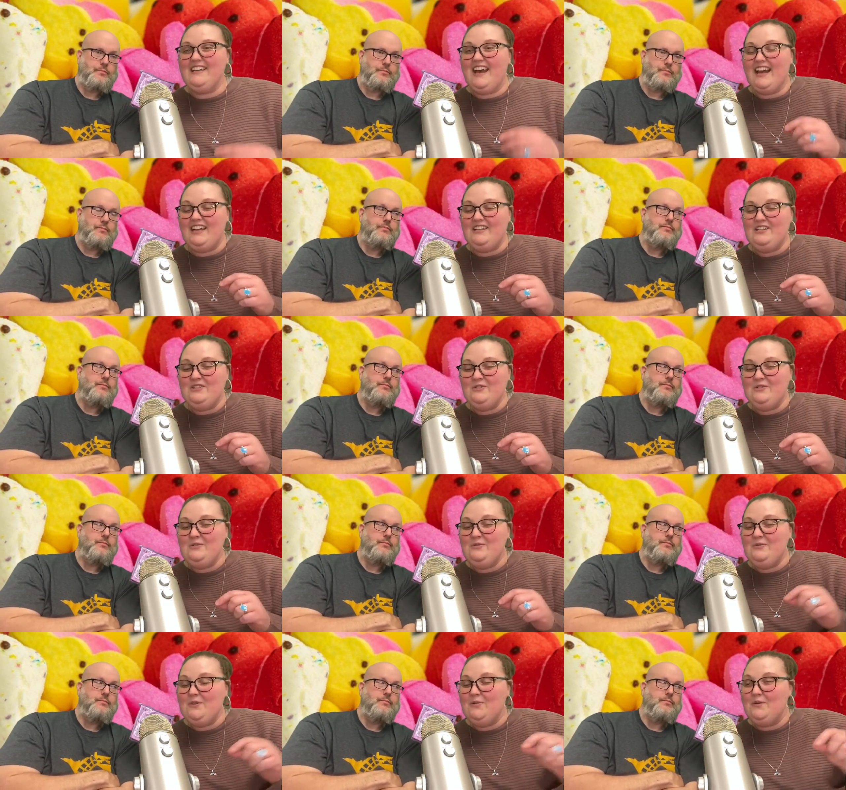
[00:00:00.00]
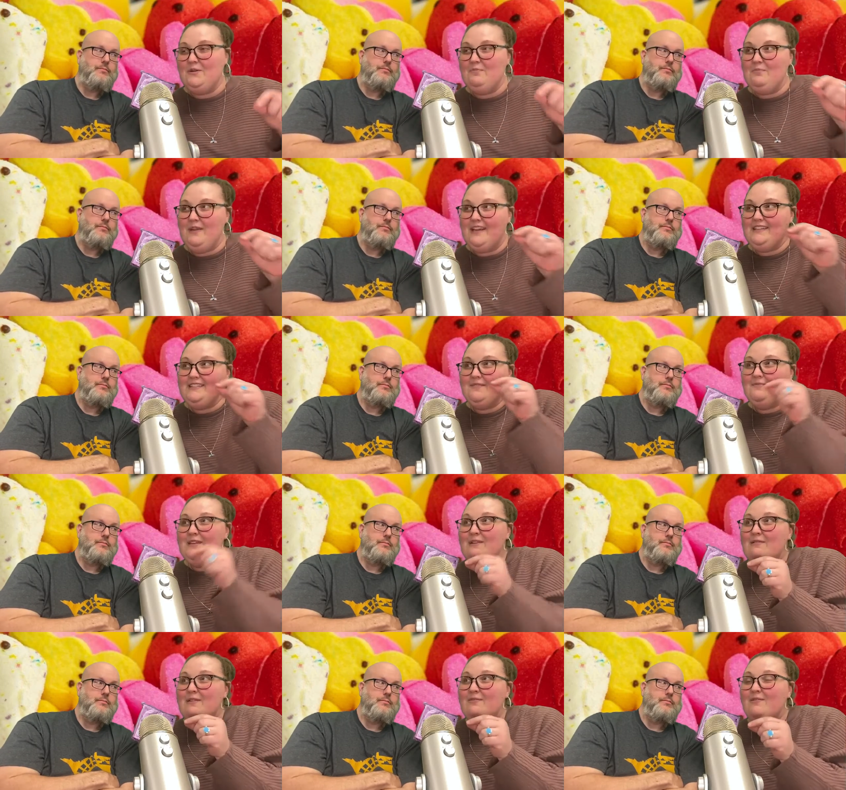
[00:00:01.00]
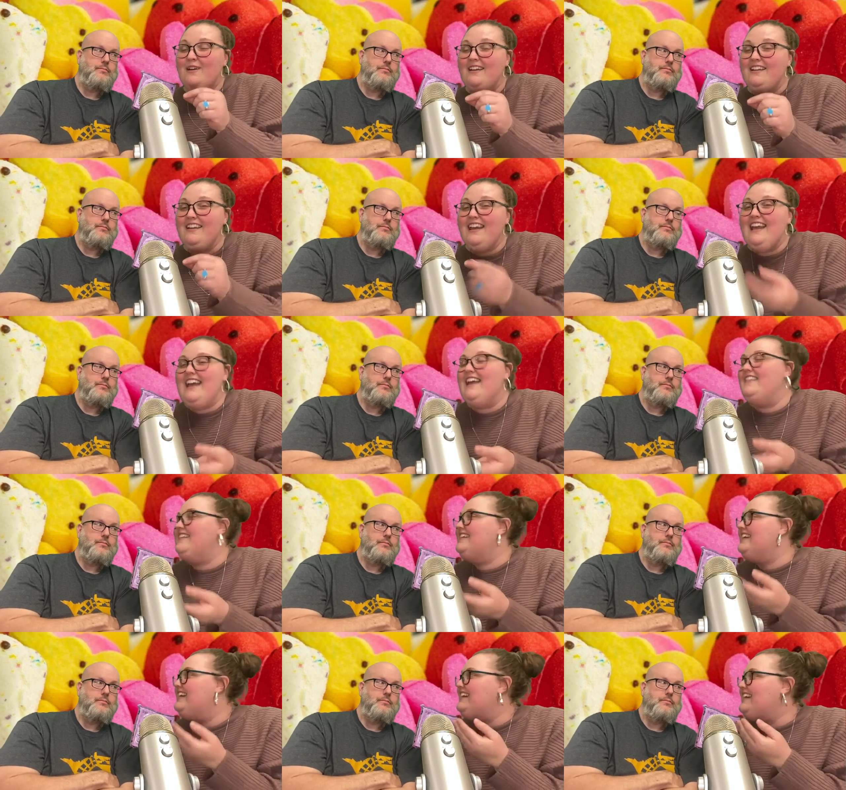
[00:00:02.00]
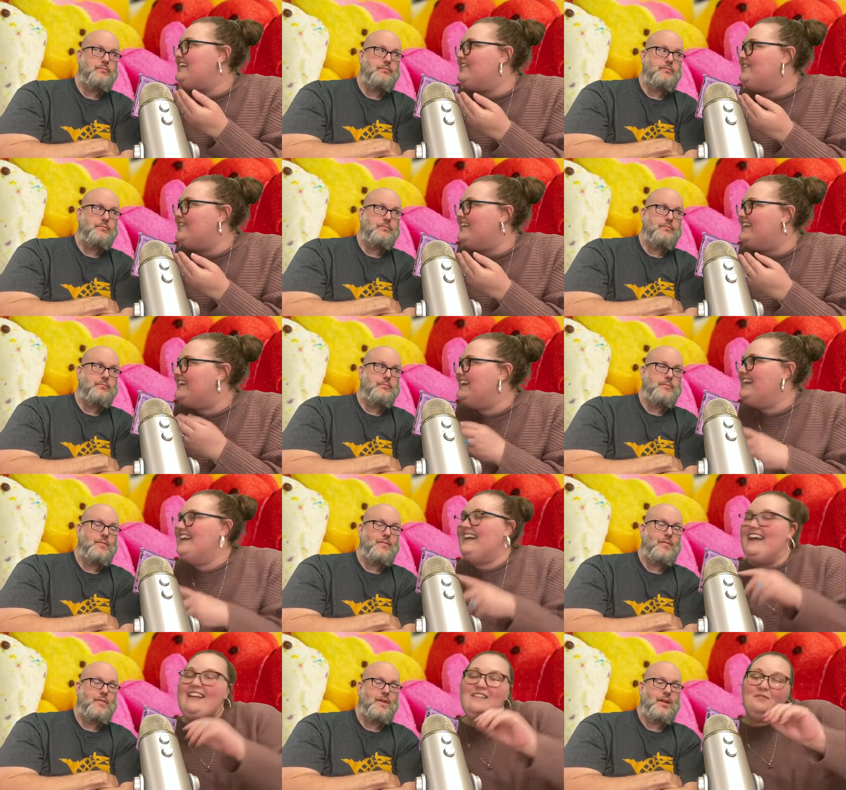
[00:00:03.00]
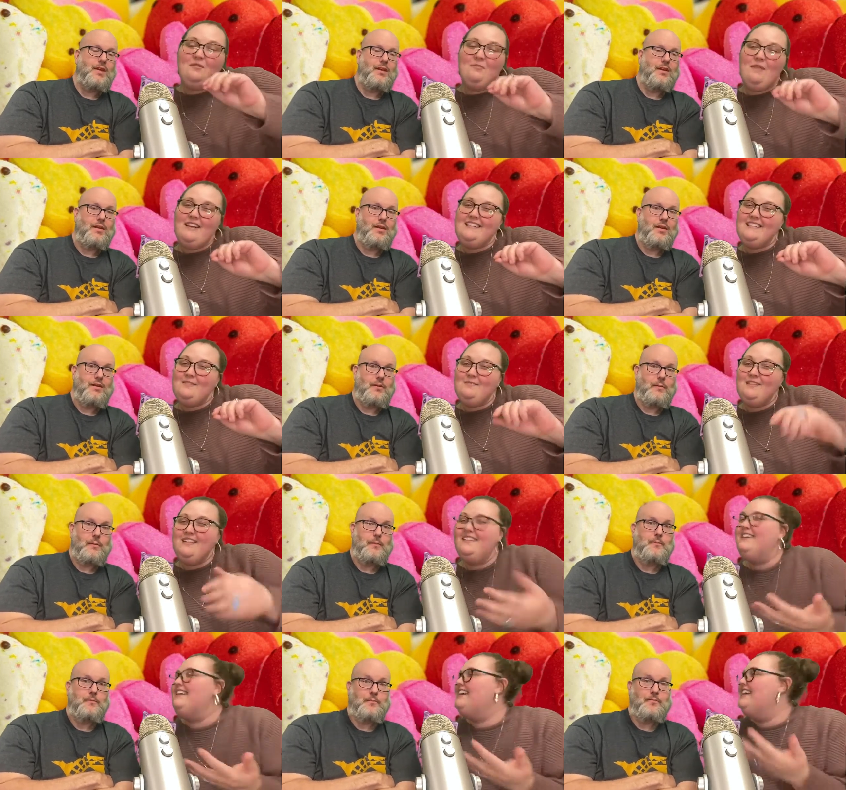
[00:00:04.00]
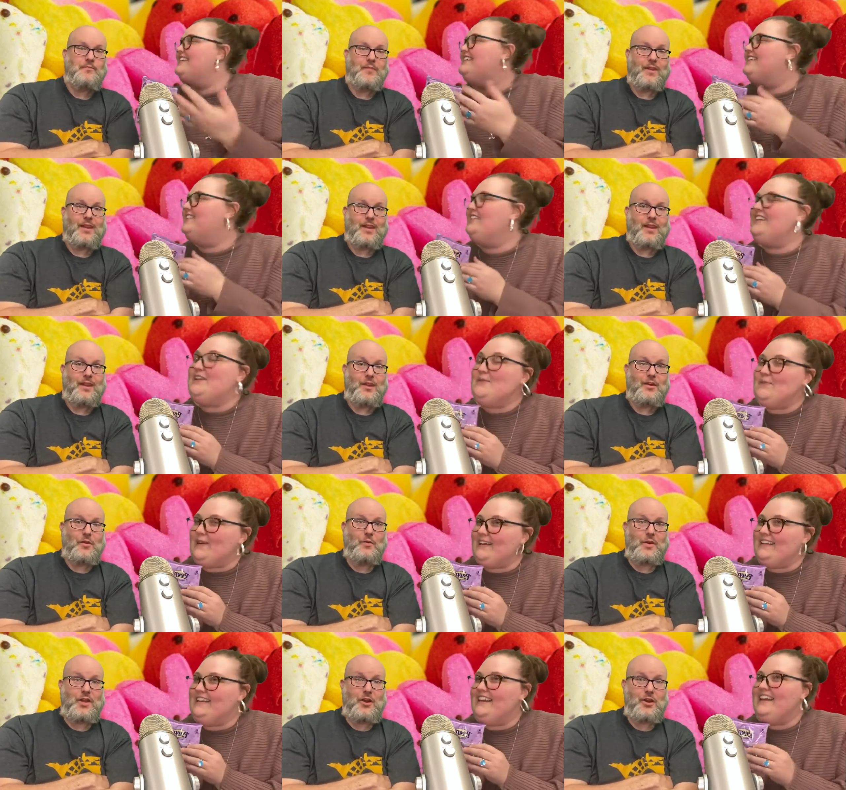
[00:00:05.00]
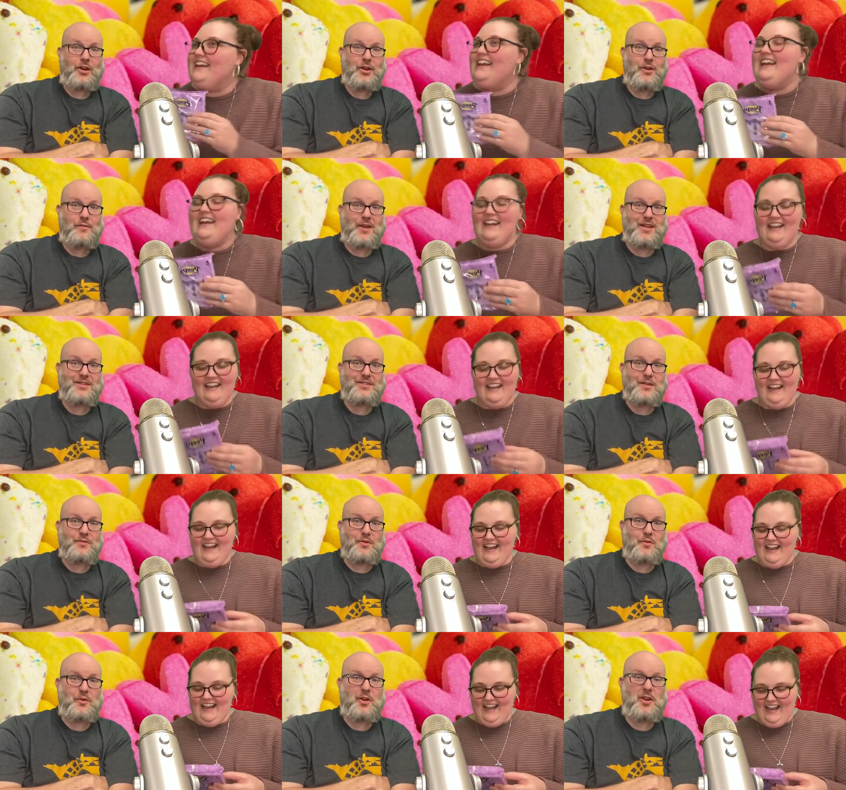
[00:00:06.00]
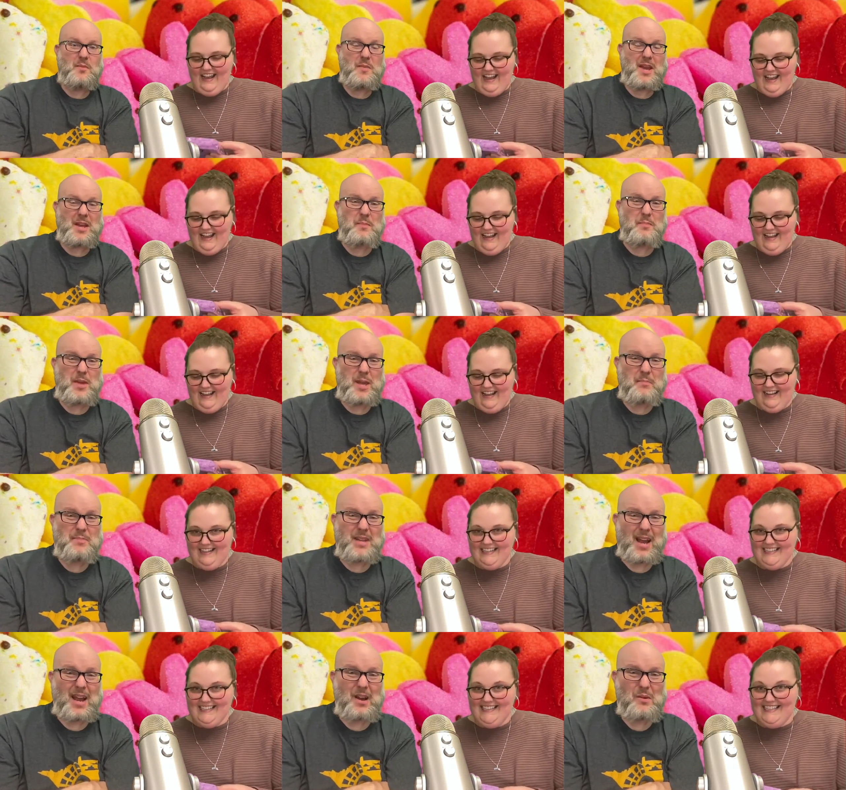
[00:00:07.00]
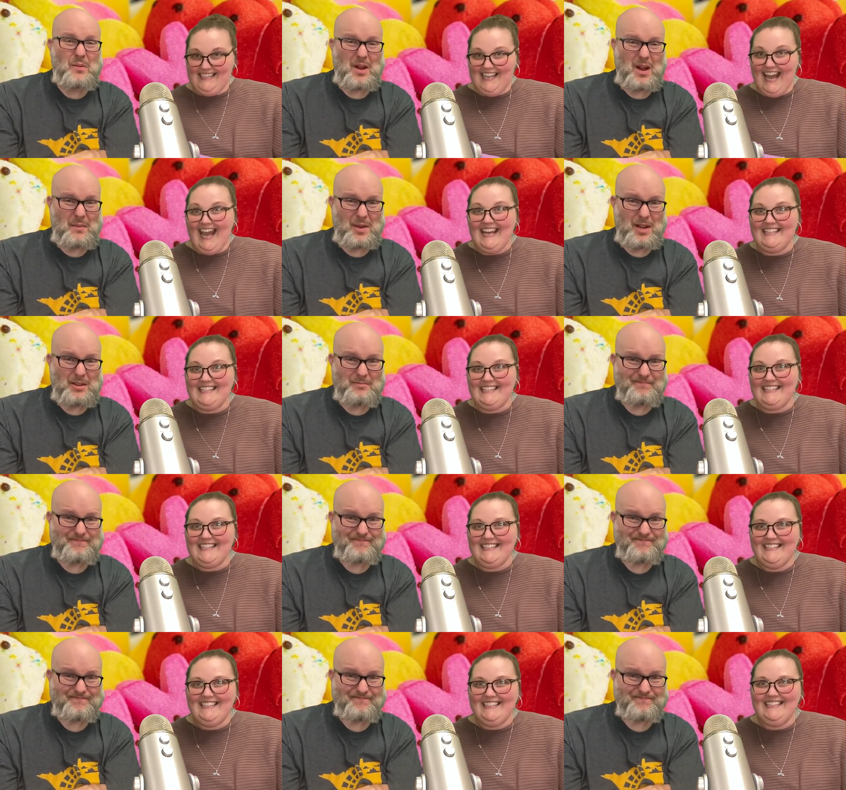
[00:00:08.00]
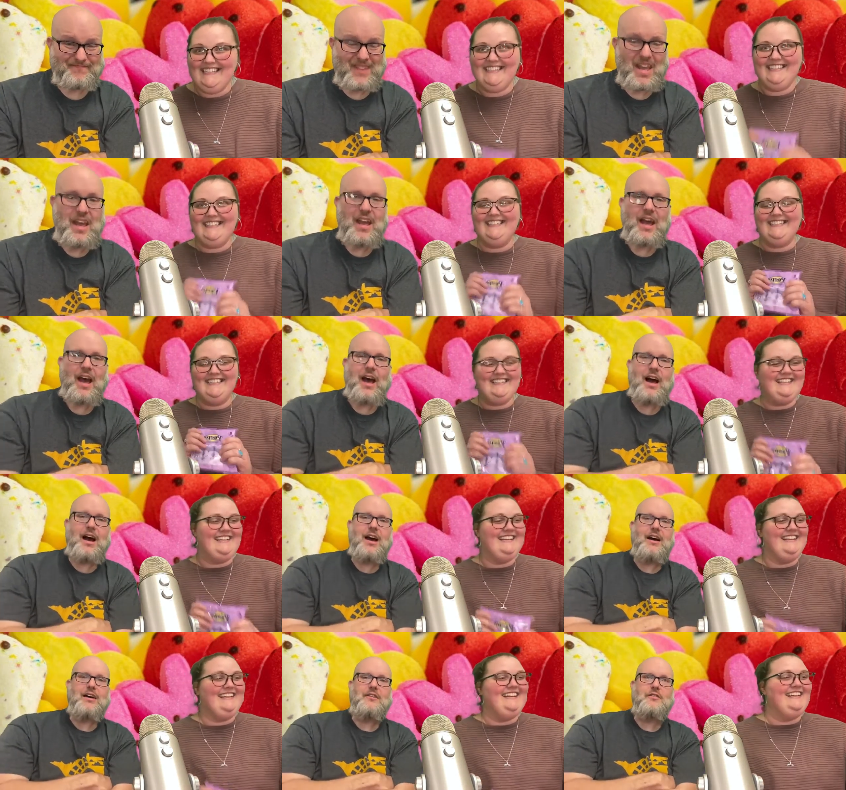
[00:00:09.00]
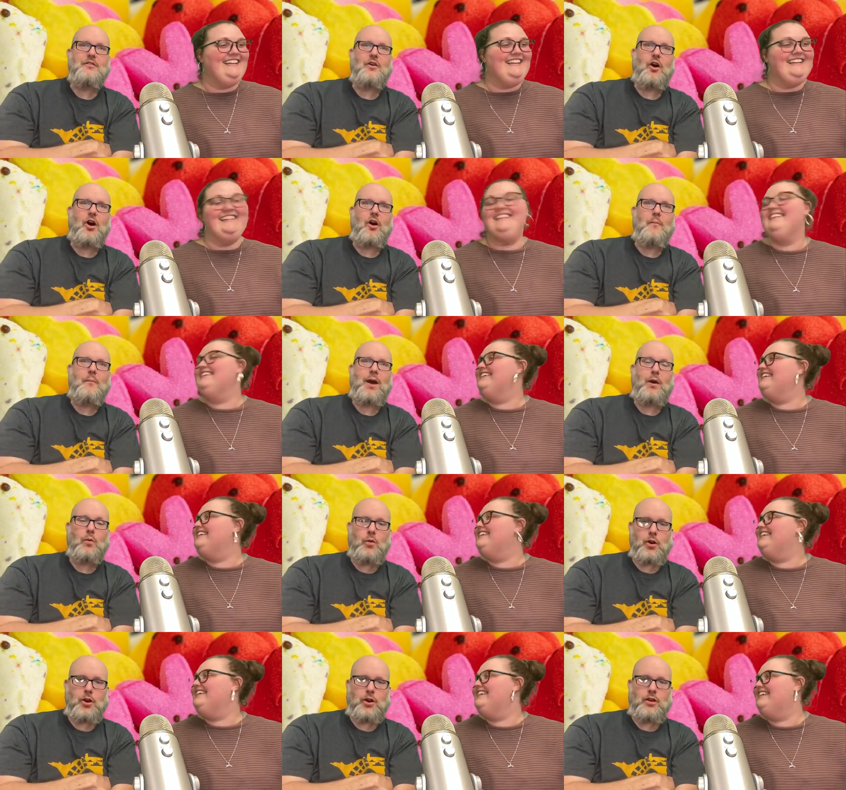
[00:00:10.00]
Speaker 1: I knew we would make something with one, and then I'd eat one, and then we'll make something, and then I'll eat one. We
Speaker 2: are gonna make something. We're gonna make a peep diorama. Yes. Uh, my work